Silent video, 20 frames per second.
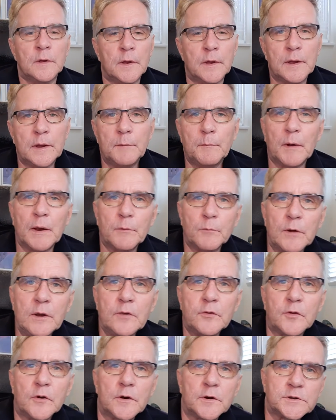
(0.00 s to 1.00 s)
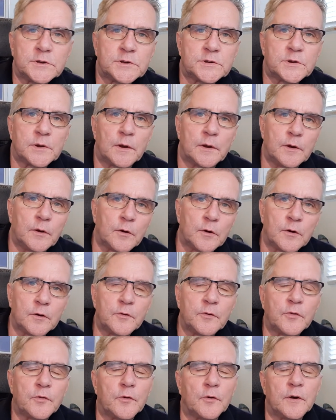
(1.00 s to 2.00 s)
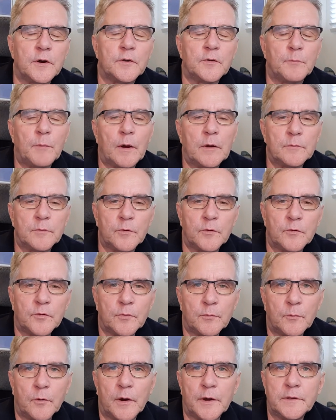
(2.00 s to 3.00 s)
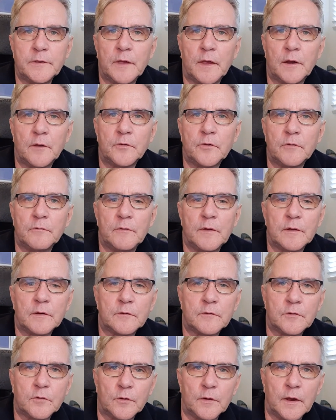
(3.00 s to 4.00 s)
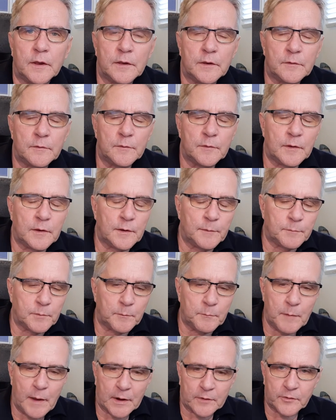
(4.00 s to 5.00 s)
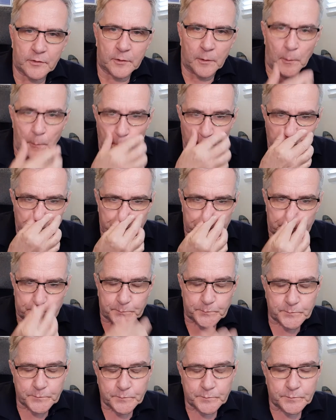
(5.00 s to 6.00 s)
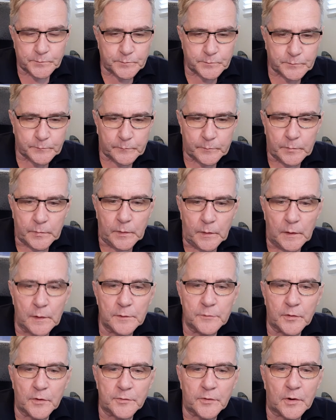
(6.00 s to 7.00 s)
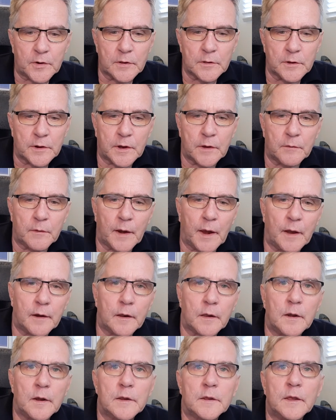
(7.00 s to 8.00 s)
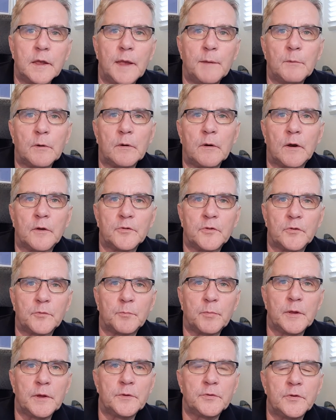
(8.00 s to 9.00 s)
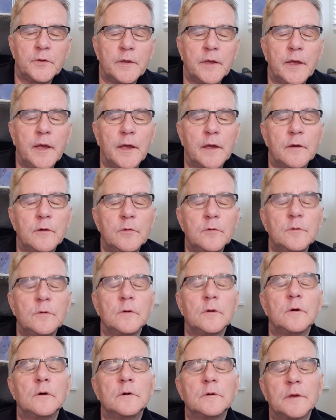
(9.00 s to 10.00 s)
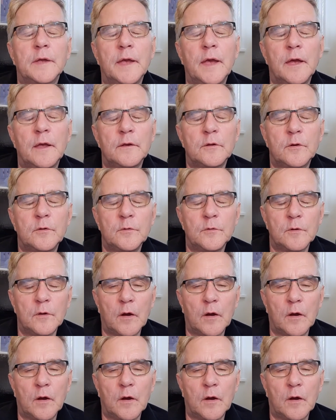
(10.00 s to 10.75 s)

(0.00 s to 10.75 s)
in my research, I'd heard stories about there's some great dentists in, in uh, Mexico and so I started looking around and I came across this place in Cancun called Cancun